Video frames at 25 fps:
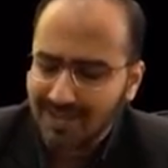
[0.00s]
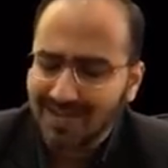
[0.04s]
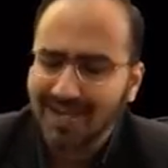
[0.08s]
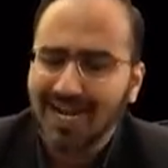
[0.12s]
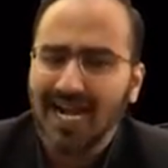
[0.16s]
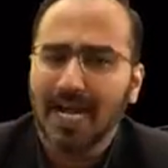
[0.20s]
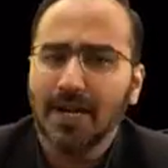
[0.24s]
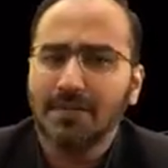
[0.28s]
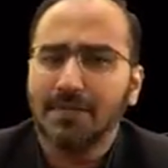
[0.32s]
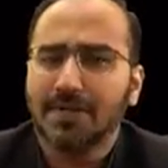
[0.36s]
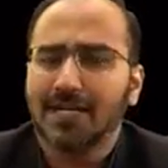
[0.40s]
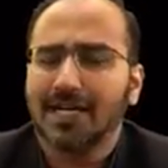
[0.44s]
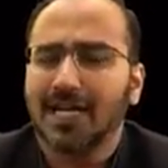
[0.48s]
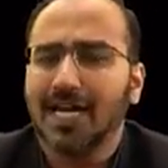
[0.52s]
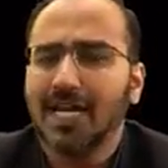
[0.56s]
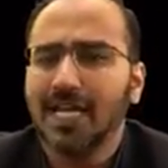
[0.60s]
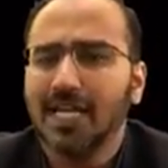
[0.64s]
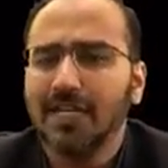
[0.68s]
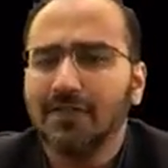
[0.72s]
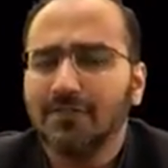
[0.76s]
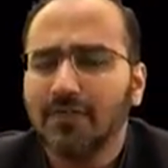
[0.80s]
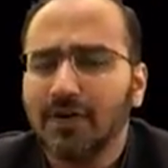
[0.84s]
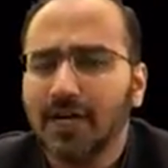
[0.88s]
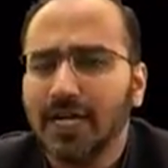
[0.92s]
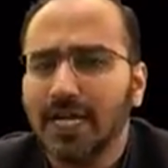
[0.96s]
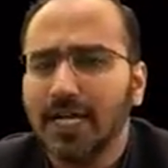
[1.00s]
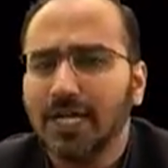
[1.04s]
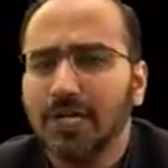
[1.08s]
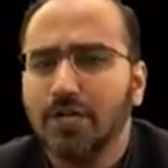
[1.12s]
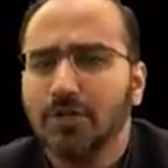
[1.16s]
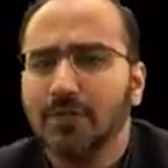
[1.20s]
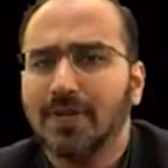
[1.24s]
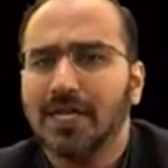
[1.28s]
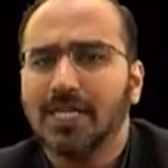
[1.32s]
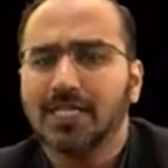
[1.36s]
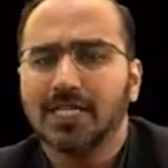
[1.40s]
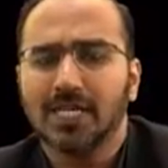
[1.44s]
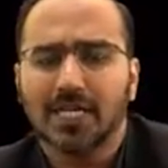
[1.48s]
I am trying for
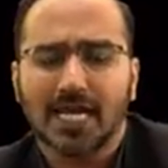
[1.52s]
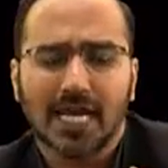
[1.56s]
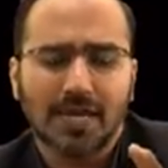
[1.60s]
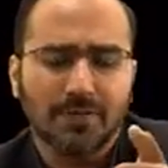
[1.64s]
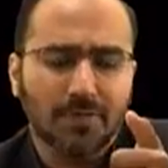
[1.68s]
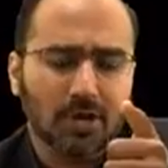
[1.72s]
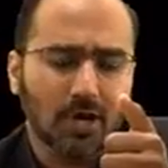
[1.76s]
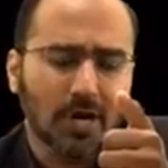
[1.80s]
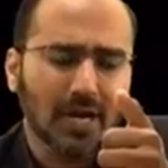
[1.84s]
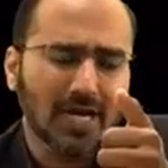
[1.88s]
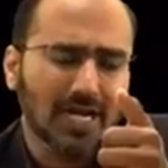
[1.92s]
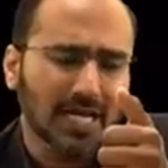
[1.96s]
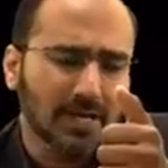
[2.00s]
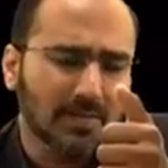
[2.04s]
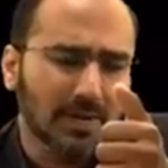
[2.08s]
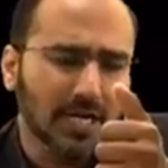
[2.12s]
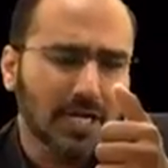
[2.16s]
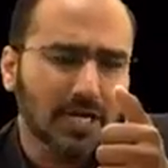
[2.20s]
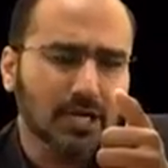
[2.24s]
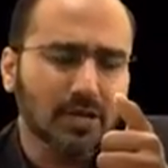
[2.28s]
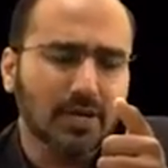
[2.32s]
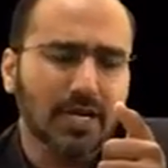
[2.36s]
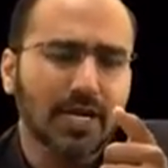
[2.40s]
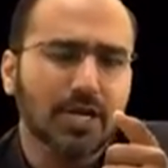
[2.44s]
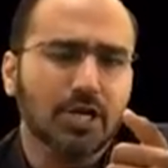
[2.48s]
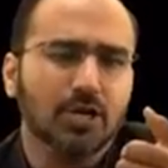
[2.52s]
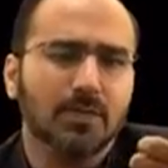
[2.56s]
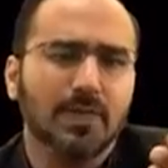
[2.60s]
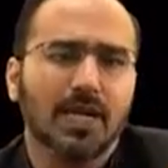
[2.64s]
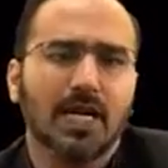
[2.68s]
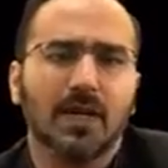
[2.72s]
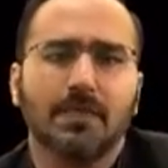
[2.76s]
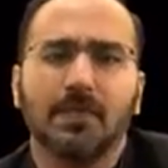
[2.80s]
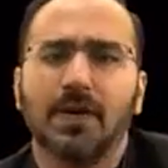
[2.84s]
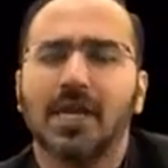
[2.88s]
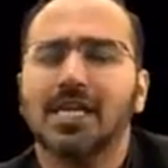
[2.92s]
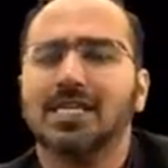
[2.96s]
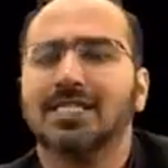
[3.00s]
intubation. I am not able to
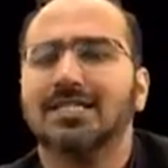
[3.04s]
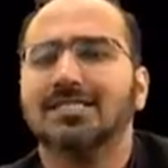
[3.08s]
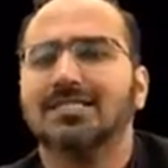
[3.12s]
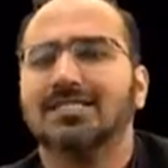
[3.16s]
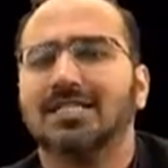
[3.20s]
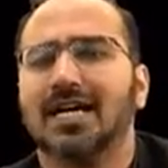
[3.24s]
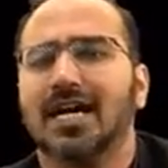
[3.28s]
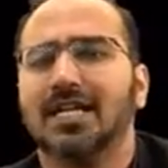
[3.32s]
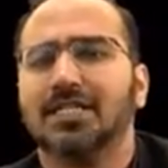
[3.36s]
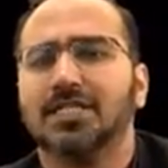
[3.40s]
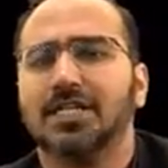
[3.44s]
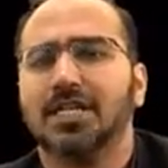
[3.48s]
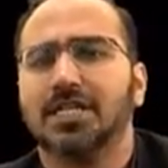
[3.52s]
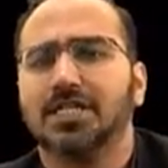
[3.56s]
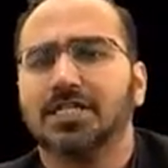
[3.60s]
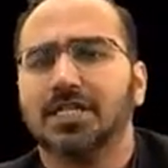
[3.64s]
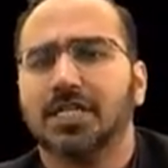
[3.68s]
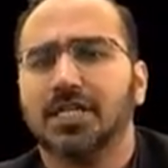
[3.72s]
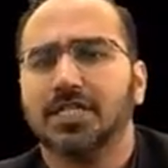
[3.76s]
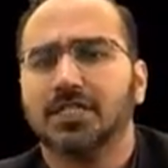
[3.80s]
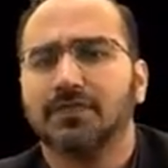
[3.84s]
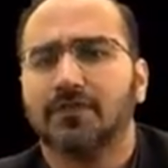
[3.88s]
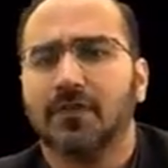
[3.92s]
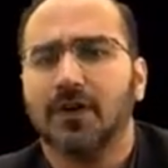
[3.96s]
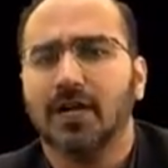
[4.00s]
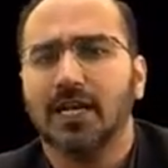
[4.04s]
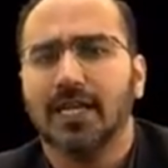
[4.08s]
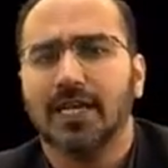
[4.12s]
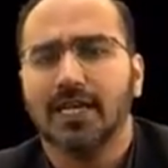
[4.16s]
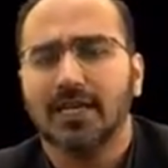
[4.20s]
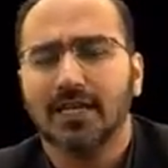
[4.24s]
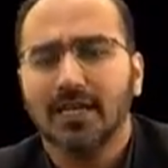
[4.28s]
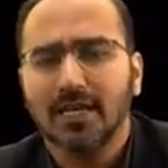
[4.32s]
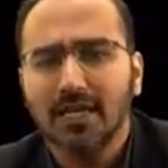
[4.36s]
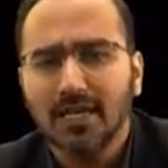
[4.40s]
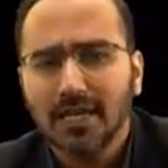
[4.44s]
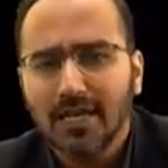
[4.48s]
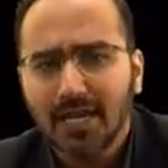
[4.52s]
intubate. Patient saturation is
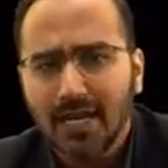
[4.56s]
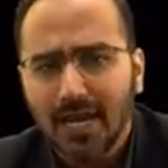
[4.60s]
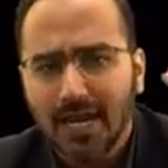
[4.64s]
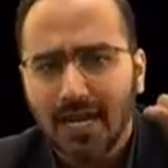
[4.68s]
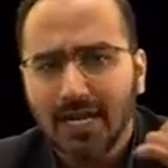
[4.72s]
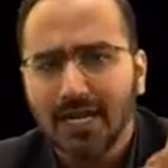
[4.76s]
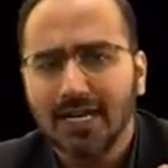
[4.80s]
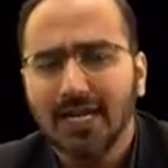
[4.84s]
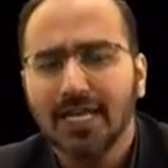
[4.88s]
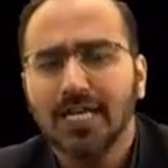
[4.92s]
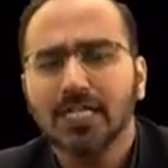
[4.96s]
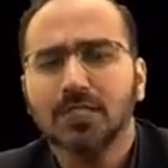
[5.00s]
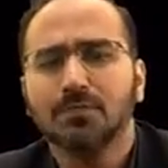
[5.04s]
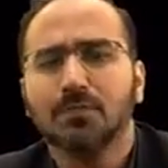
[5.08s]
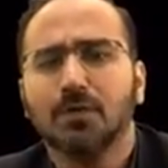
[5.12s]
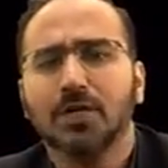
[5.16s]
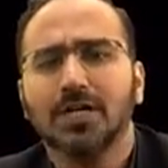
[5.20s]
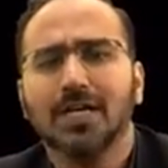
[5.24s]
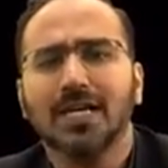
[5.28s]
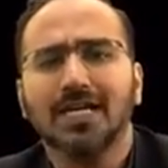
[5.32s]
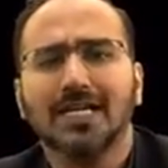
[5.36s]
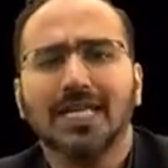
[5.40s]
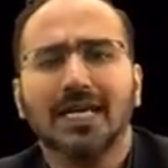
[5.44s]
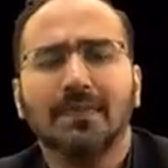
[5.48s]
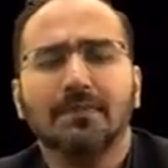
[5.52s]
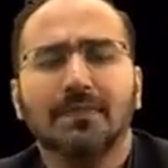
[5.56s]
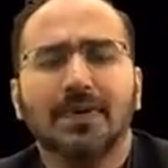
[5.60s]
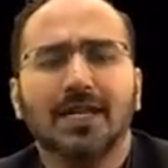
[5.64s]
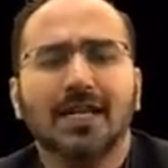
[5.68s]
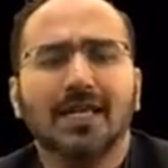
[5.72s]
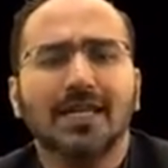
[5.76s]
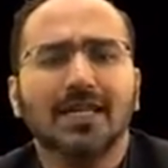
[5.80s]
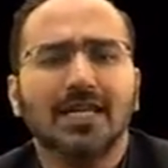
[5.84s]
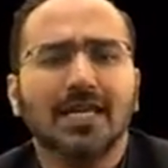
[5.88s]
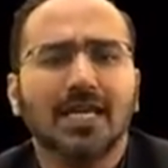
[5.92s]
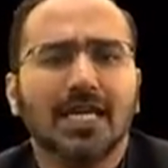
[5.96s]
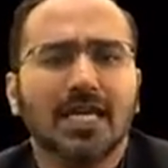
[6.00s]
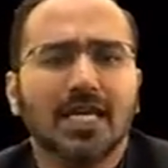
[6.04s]
falling. At least put a
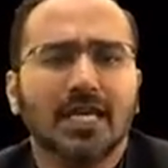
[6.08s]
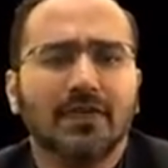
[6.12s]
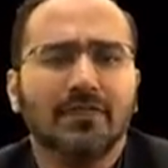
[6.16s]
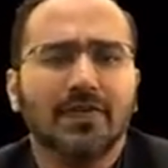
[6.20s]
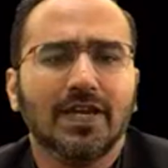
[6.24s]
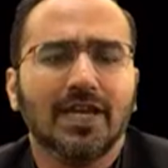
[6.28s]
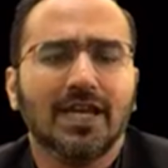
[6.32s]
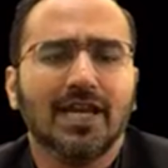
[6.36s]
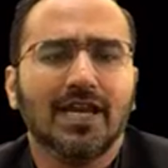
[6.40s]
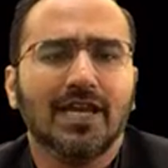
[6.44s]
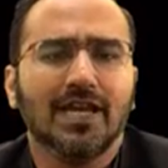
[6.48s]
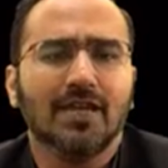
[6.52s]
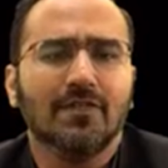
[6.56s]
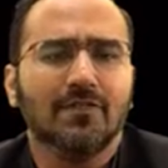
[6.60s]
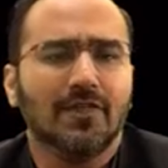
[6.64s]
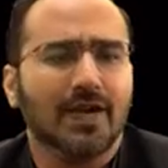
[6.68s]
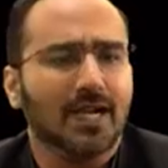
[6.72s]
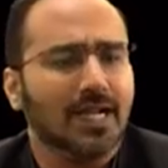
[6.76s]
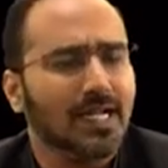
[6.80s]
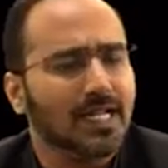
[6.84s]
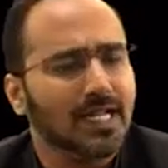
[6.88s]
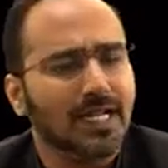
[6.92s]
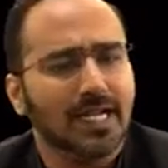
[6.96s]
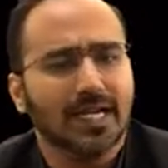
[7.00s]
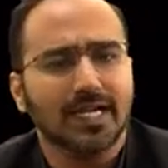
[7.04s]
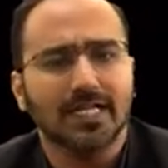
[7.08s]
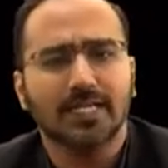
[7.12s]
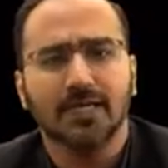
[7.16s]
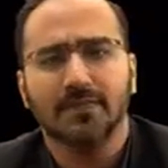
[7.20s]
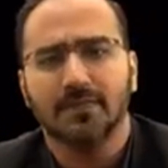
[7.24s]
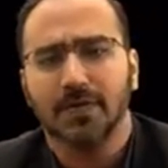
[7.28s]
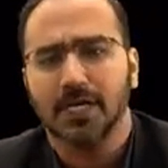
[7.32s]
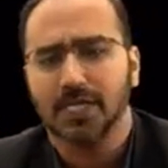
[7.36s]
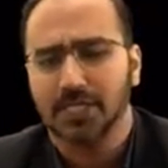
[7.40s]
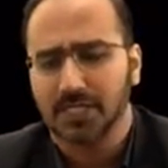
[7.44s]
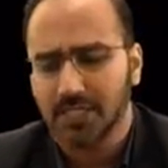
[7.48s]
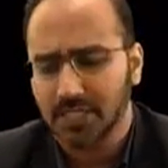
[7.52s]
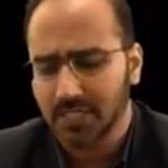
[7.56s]
temporary airway and ventilate the
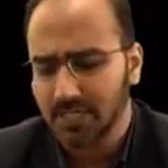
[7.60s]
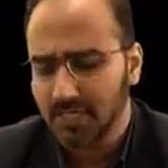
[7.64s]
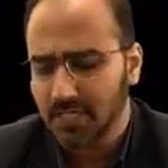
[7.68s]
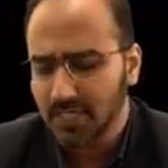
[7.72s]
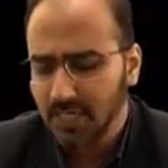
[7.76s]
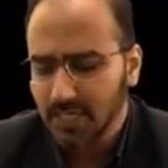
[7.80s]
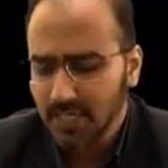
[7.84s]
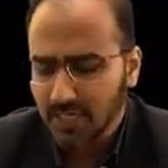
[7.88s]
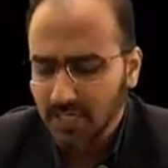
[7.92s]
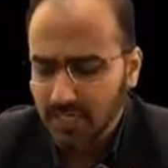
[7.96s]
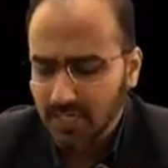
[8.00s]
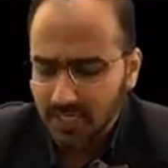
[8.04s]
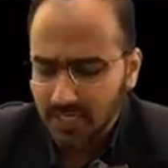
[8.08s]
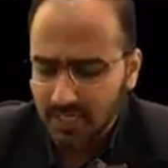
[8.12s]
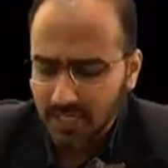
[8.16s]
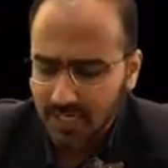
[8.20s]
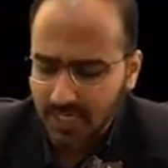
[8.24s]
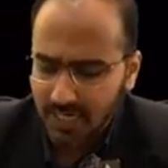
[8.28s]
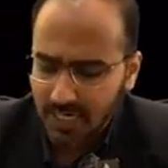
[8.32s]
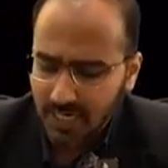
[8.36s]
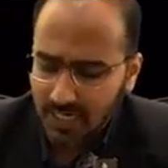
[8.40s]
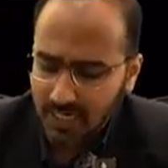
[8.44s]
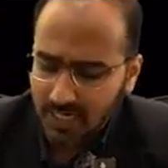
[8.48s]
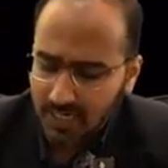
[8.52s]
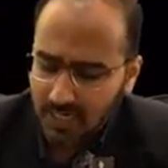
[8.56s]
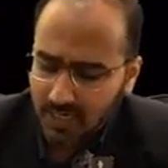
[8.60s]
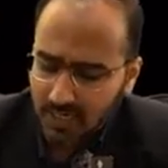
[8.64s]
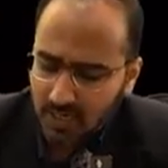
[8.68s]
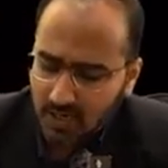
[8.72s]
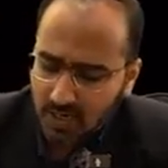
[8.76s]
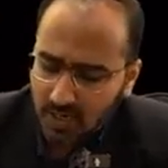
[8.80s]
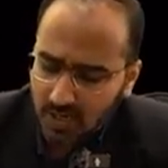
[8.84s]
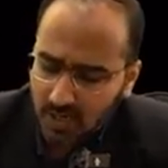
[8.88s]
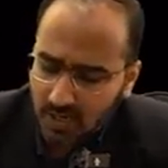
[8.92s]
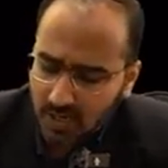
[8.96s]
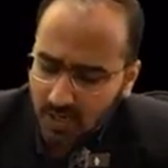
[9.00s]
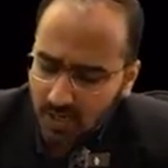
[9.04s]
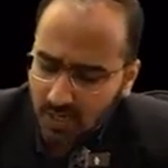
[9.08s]
patient. Okay?
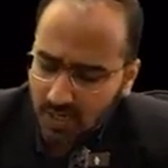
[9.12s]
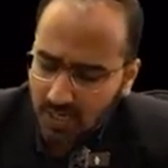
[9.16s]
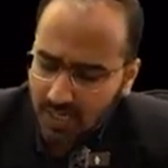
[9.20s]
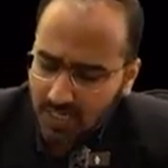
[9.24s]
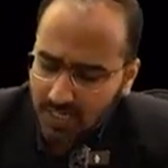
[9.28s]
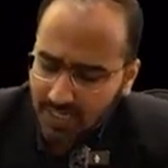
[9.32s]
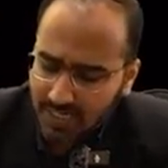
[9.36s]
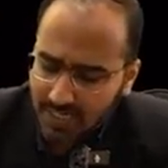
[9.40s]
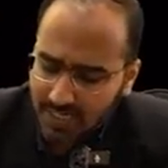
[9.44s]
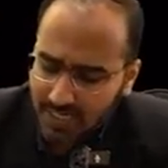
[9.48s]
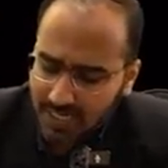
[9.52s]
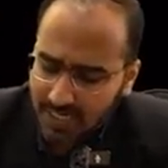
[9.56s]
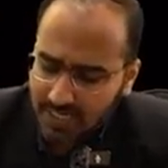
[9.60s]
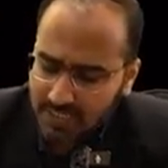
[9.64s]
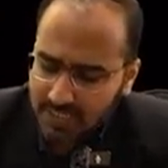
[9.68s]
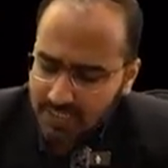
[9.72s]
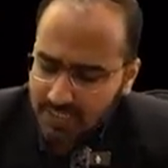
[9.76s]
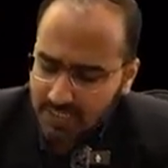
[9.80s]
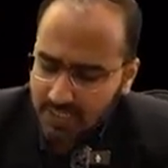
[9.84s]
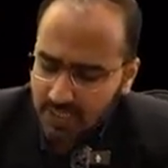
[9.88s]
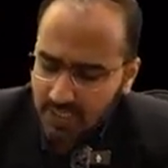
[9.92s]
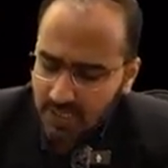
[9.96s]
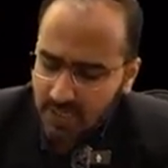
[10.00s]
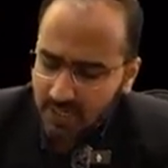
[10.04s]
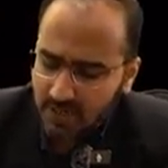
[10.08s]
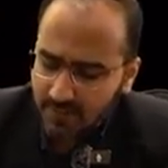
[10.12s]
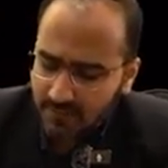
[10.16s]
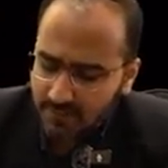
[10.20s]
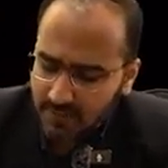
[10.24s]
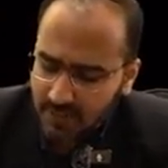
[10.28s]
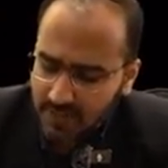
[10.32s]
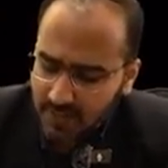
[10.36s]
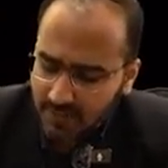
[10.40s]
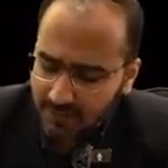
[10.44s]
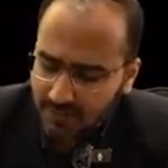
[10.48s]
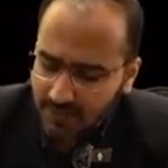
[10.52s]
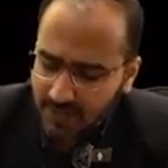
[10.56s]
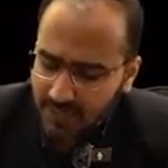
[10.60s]
Or in cases
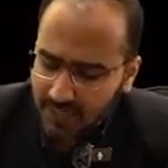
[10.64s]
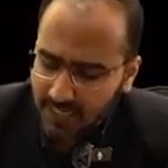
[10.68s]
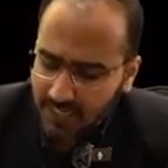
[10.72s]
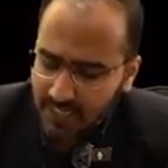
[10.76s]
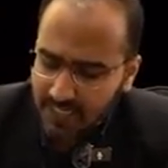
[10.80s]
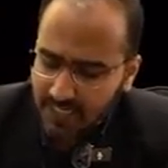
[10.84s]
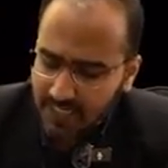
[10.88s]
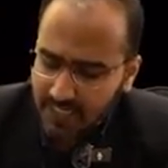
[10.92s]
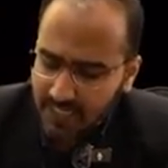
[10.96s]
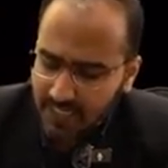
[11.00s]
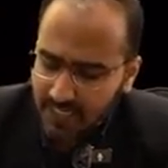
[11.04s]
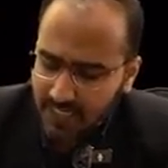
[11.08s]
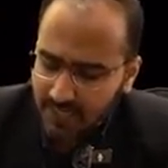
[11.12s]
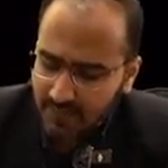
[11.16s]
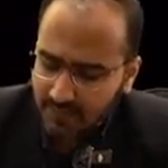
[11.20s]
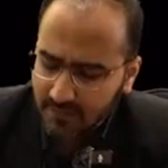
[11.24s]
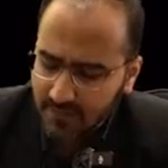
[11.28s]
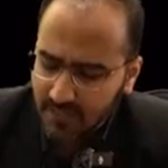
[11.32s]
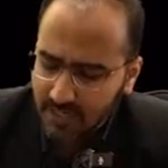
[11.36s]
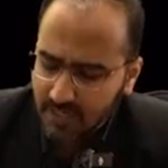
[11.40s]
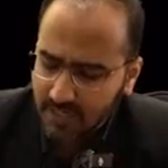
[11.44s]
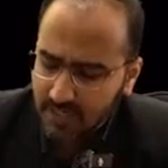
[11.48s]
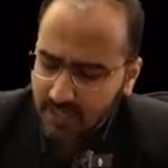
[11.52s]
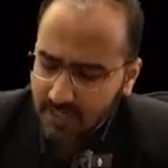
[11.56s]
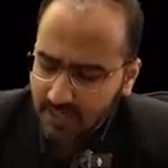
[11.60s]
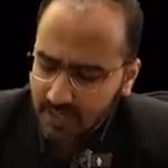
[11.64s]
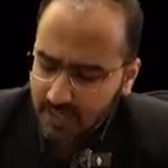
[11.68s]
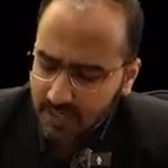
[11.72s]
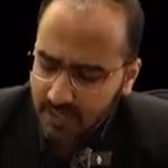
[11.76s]
of difficult airway.